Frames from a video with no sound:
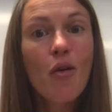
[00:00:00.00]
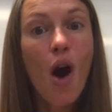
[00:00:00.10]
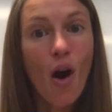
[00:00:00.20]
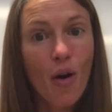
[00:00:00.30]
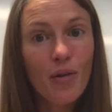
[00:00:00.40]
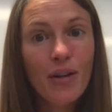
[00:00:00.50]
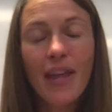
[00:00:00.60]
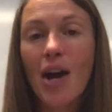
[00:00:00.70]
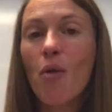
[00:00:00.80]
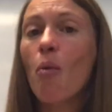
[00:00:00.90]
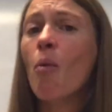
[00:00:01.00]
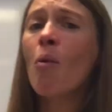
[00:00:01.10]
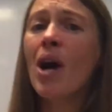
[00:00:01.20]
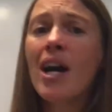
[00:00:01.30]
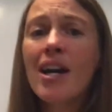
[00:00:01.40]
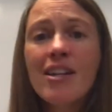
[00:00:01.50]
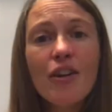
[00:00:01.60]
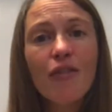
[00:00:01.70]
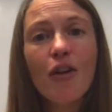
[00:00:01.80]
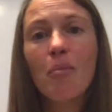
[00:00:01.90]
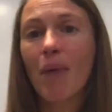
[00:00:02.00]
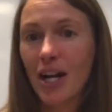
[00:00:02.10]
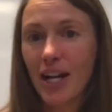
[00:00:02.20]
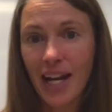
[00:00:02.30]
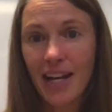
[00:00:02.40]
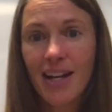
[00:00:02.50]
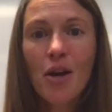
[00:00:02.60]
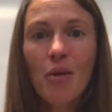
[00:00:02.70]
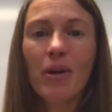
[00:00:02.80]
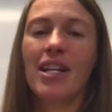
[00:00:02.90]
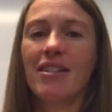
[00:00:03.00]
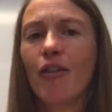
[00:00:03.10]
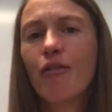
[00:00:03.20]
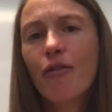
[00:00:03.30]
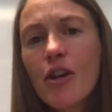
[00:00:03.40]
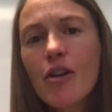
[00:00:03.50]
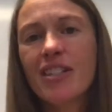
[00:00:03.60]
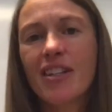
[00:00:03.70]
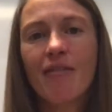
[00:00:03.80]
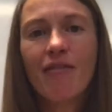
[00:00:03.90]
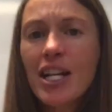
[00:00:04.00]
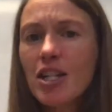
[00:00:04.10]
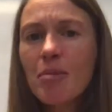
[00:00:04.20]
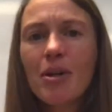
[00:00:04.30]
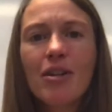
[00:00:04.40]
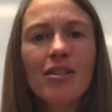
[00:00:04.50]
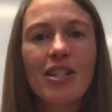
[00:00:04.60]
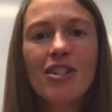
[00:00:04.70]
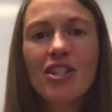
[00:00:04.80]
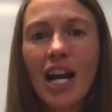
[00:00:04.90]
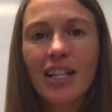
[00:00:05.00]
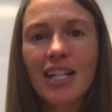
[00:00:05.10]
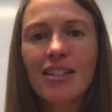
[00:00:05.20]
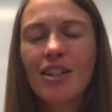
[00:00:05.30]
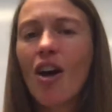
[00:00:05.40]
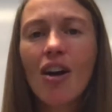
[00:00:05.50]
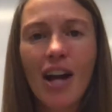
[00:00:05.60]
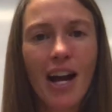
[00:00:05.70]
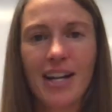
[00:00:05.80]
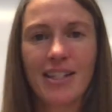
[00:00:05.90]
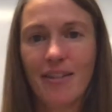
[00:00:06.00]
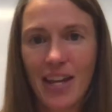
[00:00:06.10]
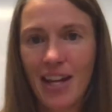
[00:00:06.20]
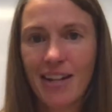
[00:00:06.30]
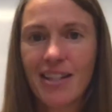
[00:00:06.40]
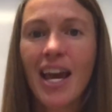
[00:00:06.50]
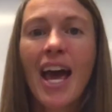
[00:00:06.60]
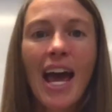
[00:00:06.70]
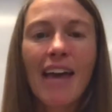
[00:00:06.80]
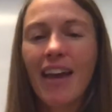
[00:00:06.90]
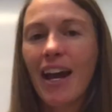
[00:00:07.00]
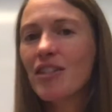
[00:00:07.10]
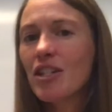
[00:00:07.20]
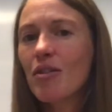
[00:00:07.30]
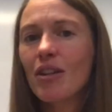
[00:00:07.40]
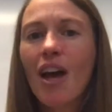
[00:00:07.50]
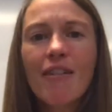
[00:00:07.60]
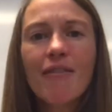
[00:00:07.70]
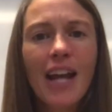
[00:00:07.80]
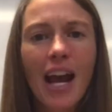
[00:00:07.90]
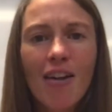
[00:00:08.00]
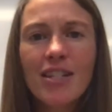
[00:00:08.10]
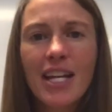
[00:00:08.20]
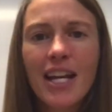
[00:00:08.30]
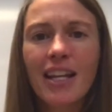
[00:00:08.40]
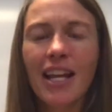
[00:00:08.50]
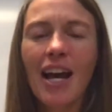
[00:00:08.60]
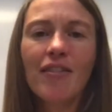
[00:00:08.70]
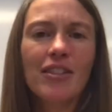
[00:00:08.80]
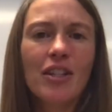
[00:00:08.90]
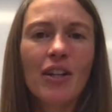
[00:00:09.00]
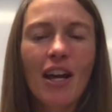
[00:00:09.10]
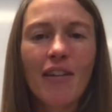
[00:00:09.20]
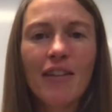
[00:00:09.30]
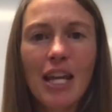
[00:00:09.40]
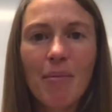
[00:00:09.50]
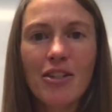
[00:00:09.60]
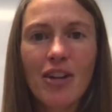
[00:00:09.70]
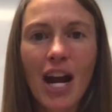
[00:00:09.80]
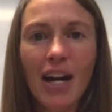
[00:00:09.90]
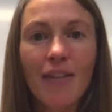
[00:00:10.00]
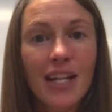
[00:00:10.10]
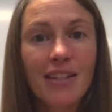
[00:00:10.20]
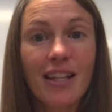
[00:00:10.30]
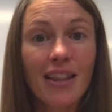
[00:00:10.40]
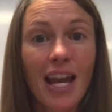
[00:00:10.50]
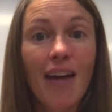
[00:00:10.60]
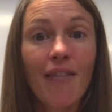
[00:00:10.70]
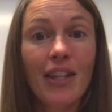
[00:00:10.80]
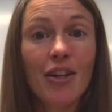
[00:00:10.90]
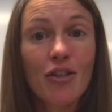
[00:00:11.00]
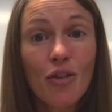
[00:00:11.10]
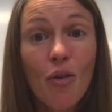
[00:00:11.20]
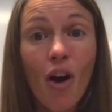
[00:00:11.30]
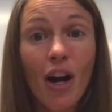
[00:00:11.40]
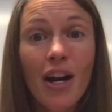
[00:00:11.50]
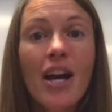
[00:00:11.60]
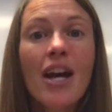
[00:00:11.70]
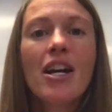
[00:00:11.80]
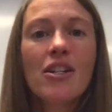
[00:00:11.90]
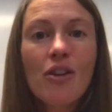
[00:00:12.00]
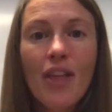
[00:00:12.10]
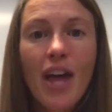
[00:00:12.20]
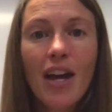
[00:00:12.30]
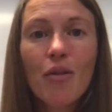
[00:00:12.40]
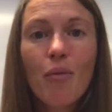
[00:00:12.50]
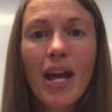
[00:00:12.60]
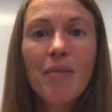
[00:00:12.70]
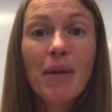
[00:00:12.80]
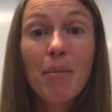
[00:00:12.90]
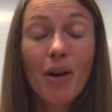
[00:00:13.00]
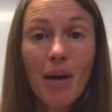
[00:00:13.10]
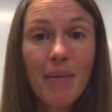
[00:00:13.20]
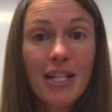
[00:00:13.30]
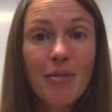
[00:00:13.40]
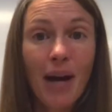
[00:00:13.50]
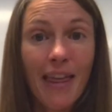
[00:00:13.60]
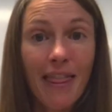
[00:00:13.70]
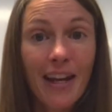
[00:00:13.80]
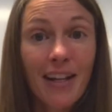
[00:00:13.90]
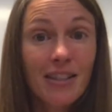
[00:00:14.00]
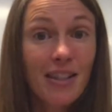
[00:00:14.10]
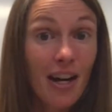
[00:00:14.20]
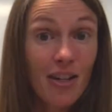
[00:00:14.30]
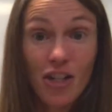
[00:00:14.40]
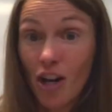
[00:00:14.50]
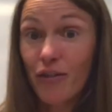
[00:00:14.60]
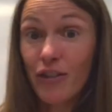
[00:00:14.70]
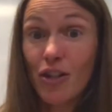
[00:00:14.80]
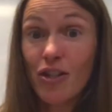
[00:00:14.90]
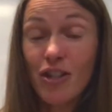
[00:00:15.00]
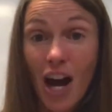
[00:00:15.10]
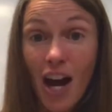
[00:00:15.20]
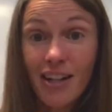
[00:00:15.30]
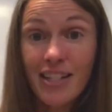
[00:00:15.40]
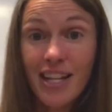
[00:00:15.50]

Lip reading: own that wonderful market where they sell fruits and vegetables and jellies and all kinds of things. And they have to do a lot of counting and they have to do a lot of keeping track of things that they have in their store so that when people come in to buy things, their shelves are stocked,